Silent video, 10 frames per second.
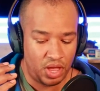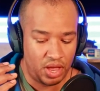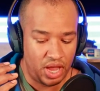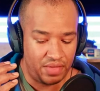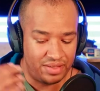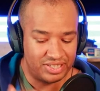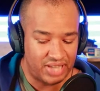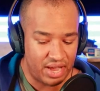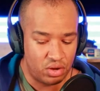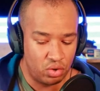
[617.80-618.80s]
in this
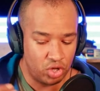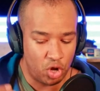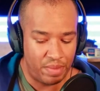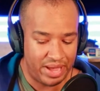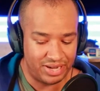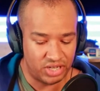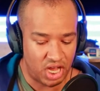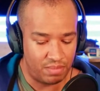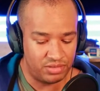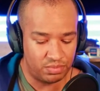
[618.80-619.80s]
cycle, low paying
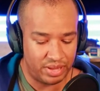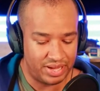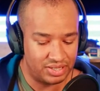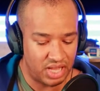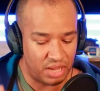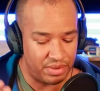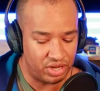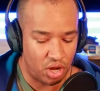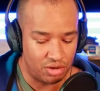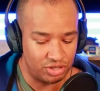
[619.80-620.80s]
jobs, places like
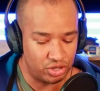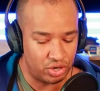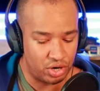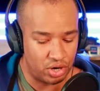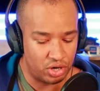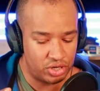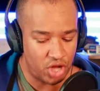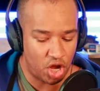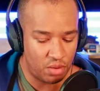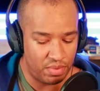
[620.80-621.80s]
McDonald's or
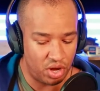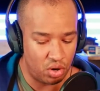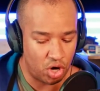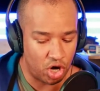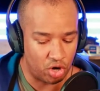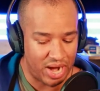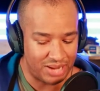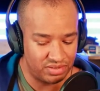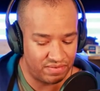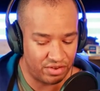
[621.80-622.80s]
Taco Bell, are
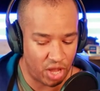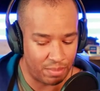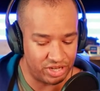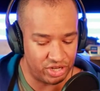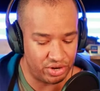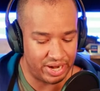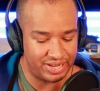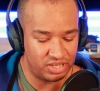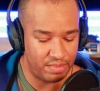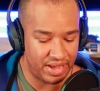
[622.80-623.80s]
grasping for the opportunity
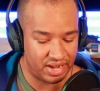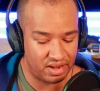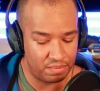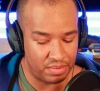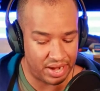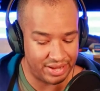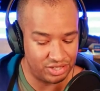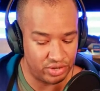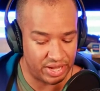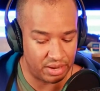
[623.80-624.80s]
to make it money
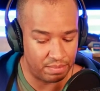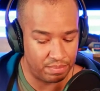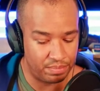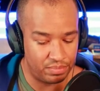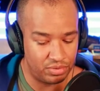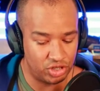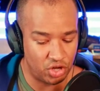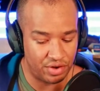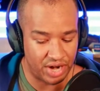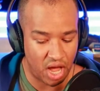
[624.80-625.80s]
so they can so
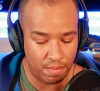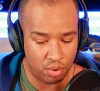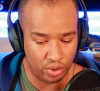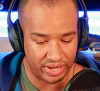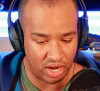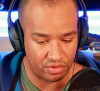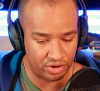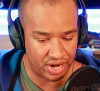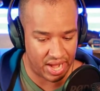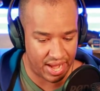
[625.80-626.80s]
they're not pulling out
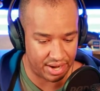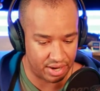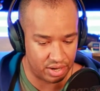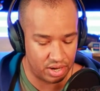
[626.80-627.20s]
their hair.